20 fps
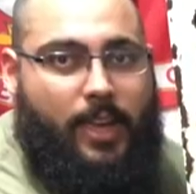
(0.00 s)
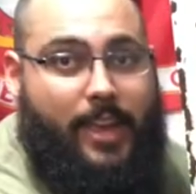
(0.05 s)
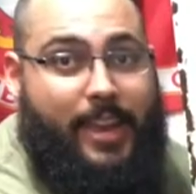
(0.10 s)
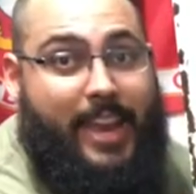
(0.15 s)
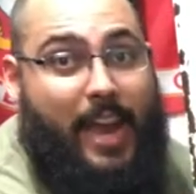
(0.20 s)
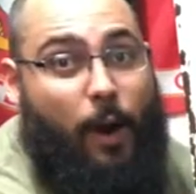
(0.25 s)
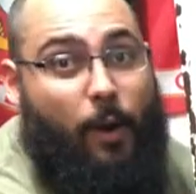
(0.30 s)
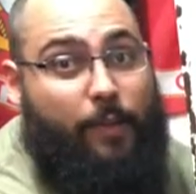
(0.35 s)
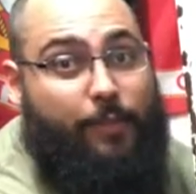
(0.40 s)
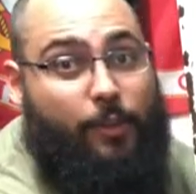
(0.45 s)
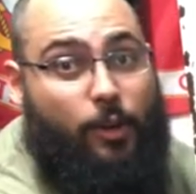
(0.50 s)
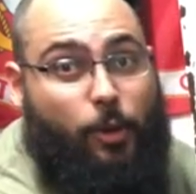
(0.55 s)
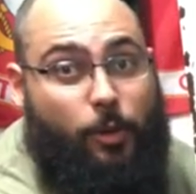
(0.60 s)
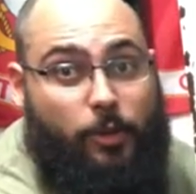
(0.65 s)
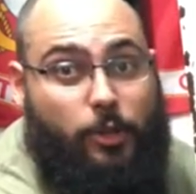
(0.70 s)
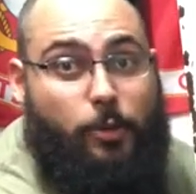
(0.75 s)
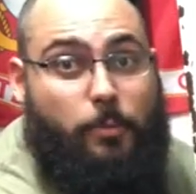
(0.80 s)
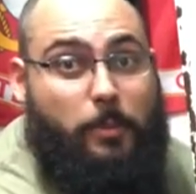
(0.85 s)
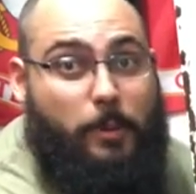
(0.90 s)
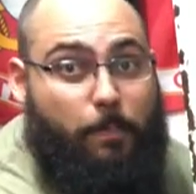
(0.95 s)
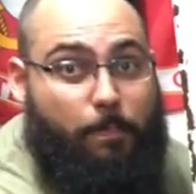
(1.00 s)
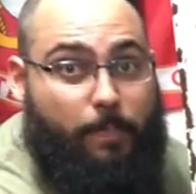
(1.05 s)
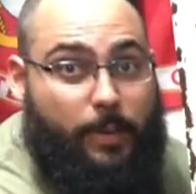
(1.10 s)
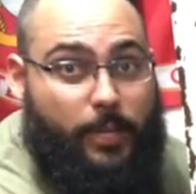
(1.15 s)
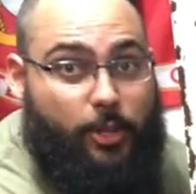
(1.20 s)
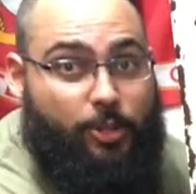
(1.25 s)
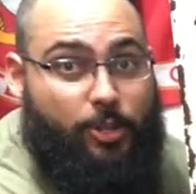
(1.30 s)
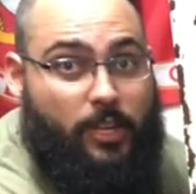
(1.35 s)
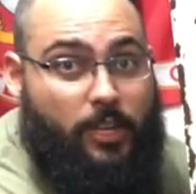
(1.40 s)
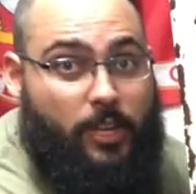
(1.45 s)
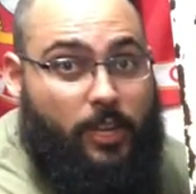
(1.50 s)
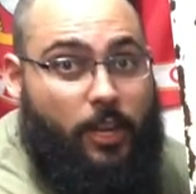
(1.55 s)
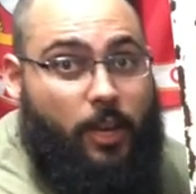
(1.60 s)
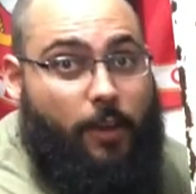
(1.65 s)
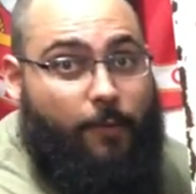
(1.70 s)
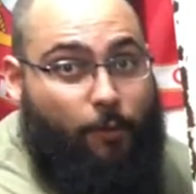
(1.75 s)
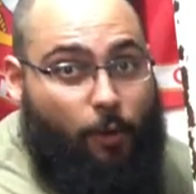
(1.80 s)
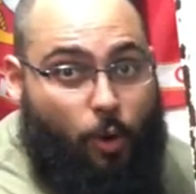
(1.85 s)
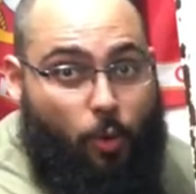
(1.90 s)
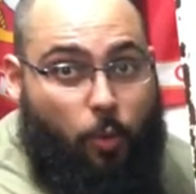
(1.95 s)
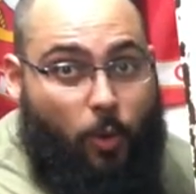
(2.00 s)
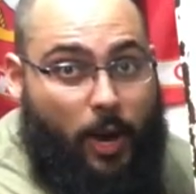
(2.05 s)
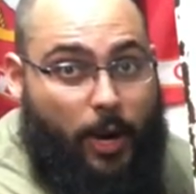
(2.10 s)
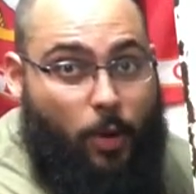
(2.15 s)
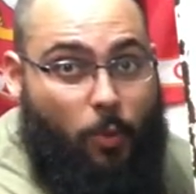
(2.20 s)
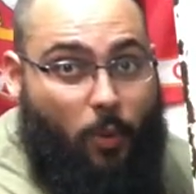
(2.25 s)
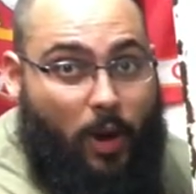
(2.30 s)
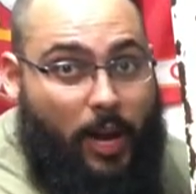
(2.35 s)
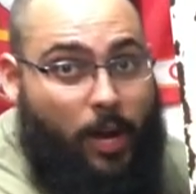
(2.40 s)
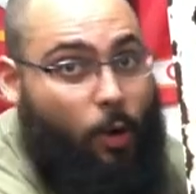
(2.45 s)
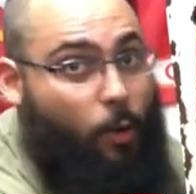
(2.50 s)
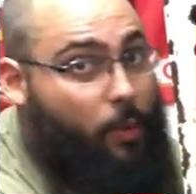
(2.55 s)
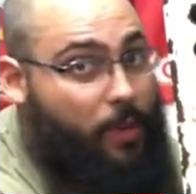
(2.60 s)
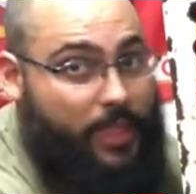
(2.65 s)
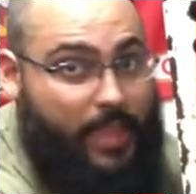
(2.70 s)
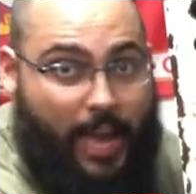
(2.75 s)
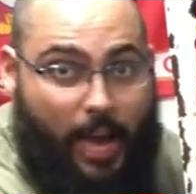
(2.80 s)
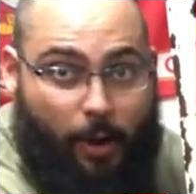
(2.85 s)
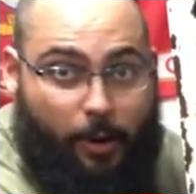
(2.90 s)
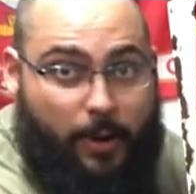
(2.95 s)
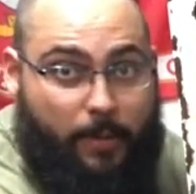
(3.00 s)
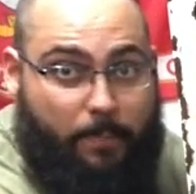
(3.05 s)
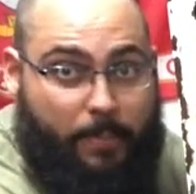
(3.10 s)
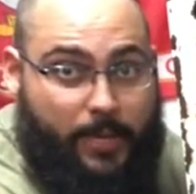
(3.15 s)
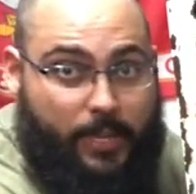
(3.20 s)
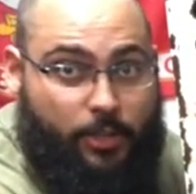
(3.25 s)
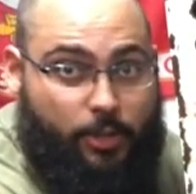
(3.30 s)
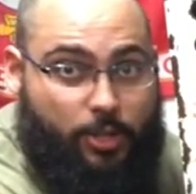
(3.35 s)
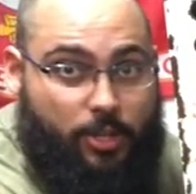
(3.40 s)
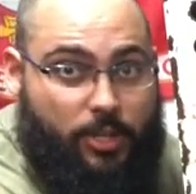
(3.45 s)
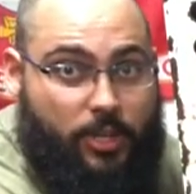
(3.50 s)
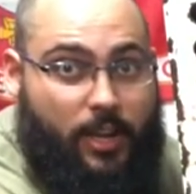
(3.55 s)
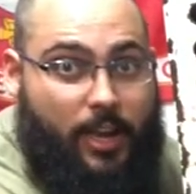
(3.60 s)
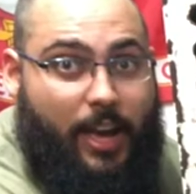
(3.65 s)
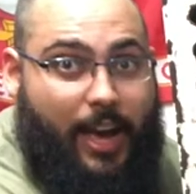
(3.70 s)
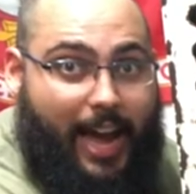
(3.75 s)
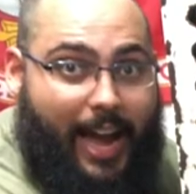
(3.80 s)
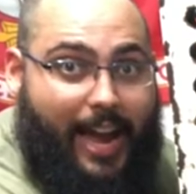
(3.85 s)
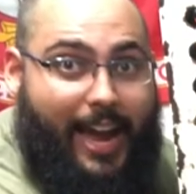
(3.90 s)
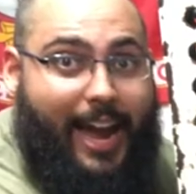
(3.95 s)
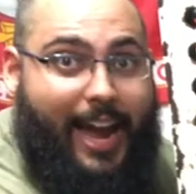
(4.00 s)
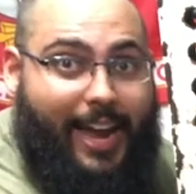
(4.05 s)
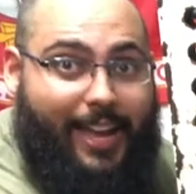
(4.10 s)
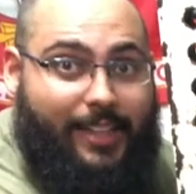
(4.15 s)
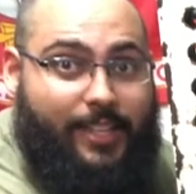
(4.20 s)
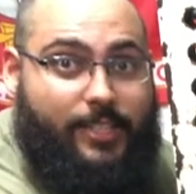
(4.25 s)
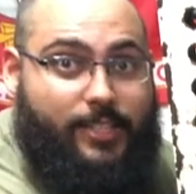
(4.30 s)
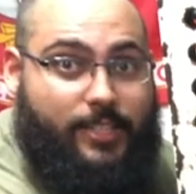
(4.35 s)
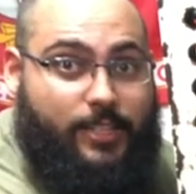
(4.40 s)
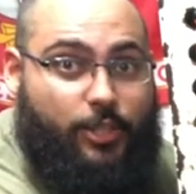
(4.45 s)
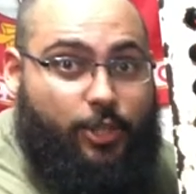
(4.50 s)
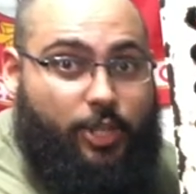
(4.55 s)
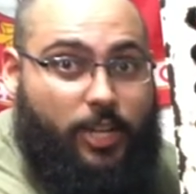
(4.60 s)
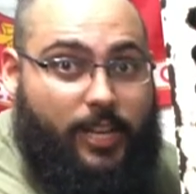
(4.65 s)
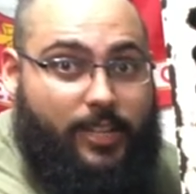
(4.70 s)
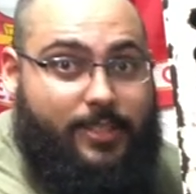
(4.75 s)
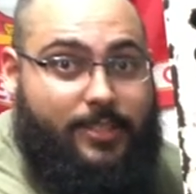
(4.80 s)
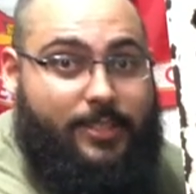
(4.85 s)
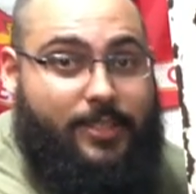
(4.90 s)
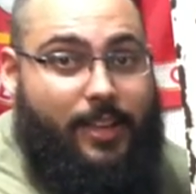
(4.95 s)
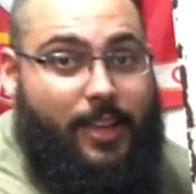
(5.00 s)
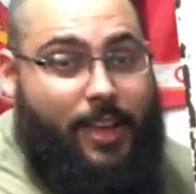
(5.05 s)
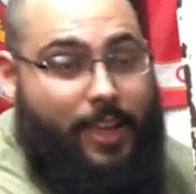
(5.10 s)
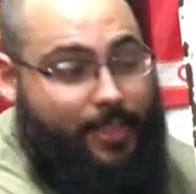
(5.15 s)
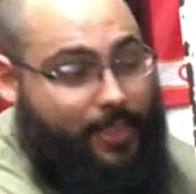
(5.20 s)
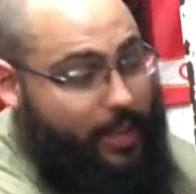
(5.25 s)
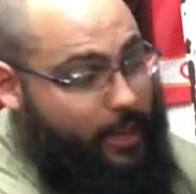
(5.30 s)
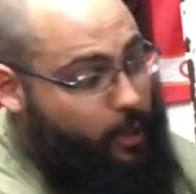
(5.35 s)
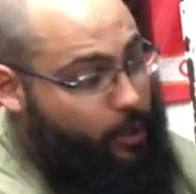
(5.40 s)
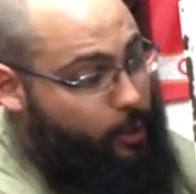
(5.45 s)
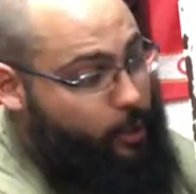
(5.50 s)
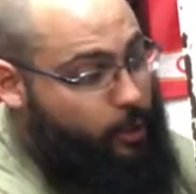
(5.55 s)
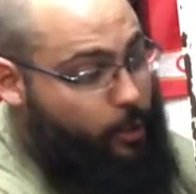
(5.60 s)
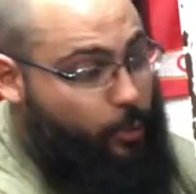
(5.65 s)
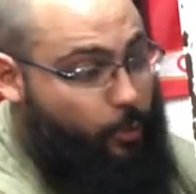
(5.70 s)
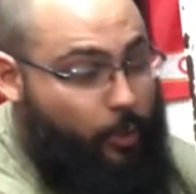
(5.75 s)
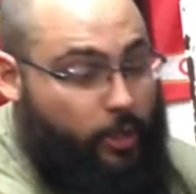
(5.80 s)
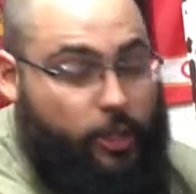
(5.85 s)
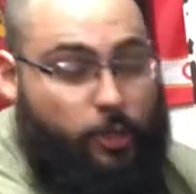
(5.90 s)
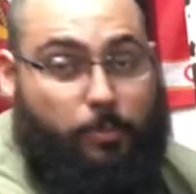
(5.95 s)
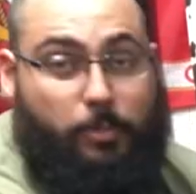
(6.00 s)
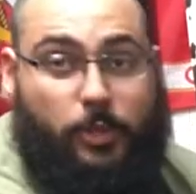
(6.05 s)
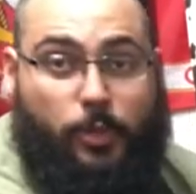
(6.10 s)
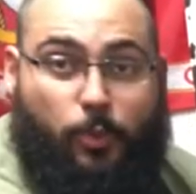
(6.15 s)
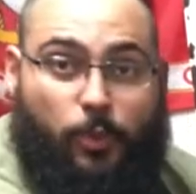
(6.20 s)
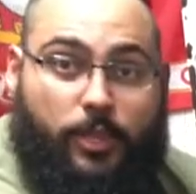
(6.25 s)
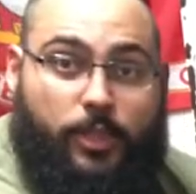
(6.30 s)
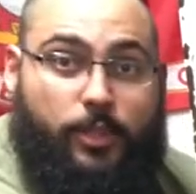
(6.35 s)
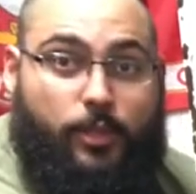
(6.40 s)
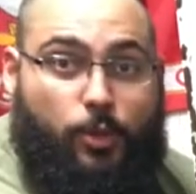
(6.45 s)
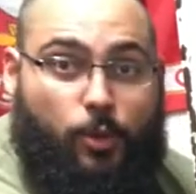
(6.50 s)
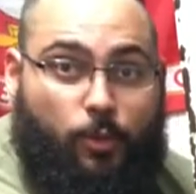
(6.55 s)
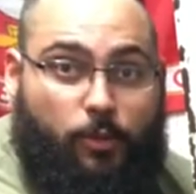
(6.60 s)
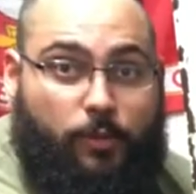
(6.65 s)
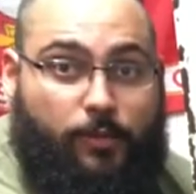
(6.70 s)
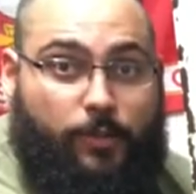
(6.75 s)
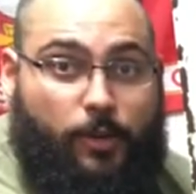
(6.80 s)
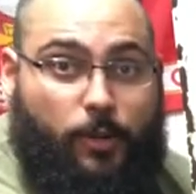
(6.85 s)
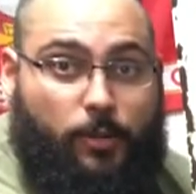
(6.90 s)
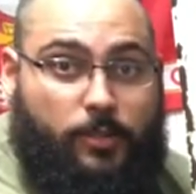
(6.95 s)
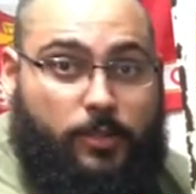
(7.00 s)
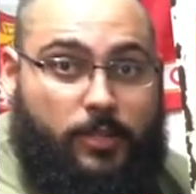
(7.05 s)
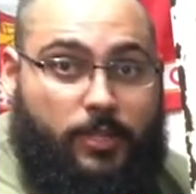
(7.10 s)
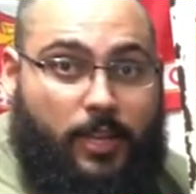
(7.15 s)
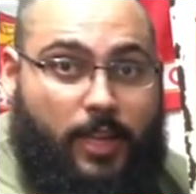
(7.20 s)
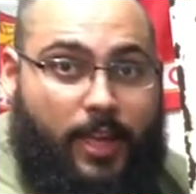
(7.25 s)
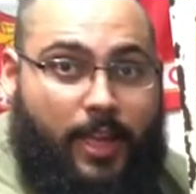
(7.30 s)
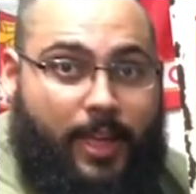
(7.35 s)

Now if you're going to be benching for quite a while without a bench, I highly suggest that you switch between the two of those.